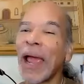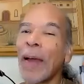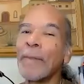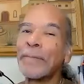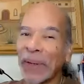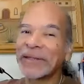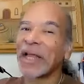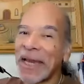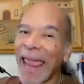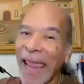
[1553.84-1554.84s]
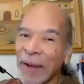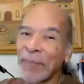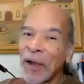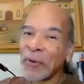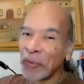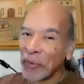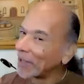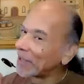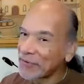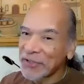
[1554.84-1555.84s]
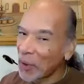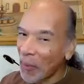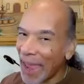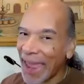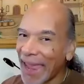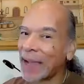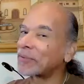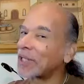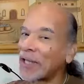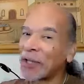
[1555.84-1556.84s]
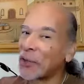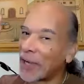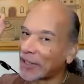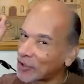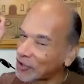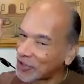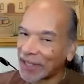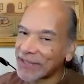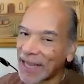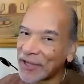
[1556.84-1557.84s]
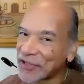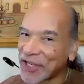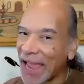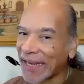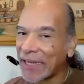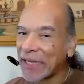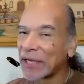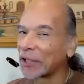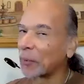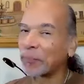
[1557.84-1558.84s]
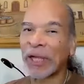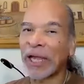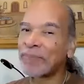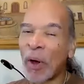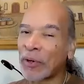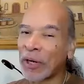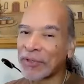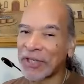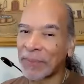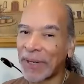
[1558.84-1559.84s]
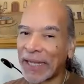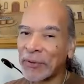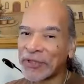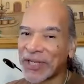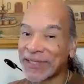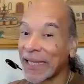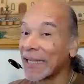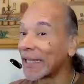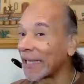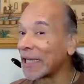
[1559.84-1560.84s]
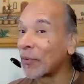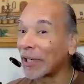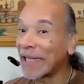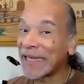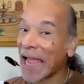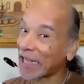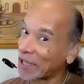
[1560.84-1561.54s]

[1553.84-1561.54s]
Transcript: But the name really gives it away. I'm telling you, that's your telltale sign. You're playing poker with somebody who says inulina